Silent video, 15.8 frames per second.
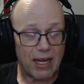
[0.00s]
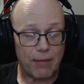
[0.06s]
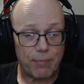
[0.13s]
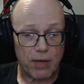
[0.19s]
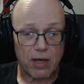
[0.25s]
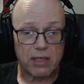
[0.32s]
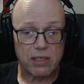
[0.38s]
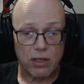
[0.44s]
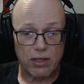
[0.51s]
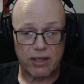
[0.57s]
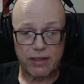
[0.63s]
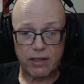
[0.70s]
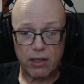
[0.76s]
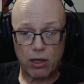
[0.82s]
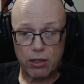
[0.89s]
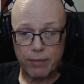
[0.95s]
$80
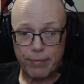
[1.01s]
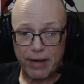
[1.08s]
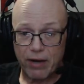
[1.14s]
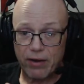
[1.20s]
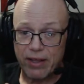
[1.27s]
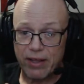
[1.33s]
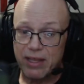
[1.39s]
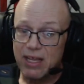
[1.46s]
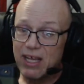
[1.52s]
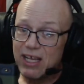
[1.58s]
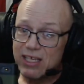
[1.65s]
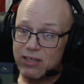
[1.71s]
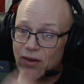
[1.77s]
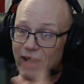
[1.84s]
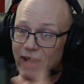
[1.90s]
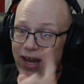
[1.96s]
on the Barrelhead.
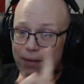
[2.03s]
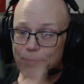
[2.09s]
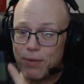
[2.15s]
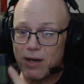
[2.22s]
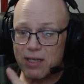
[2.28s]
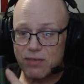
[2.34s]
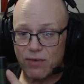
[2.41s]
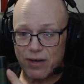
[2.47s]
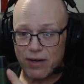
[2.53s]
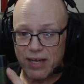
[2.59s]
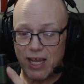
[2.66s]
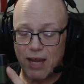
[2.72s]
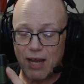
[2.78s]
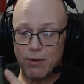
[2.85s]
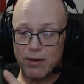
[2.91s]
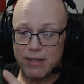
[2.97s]
So $80 for a
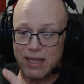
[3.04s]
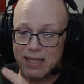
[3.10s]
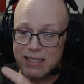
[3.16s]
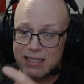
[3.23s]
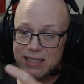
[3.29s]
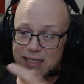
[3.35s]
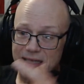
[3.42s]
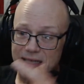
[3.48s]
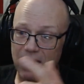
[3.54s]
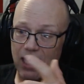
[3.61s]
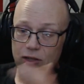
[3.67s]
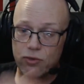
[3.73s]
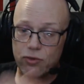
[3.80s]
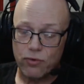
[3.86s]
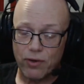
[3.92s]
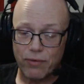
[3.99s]
camera that's
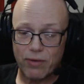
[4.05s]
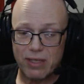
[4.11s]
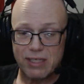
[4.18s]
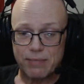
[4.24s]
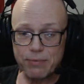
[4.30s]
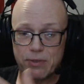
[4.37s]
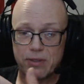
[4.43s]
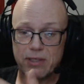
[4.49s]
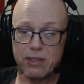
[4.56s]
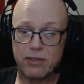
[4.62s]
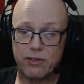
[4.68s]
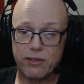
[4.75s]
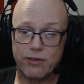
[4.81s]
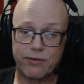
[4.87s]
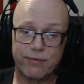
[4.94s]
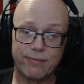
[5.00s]
not doing what it's supposed to
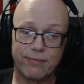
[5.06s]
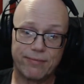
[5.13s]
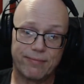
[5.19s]
do.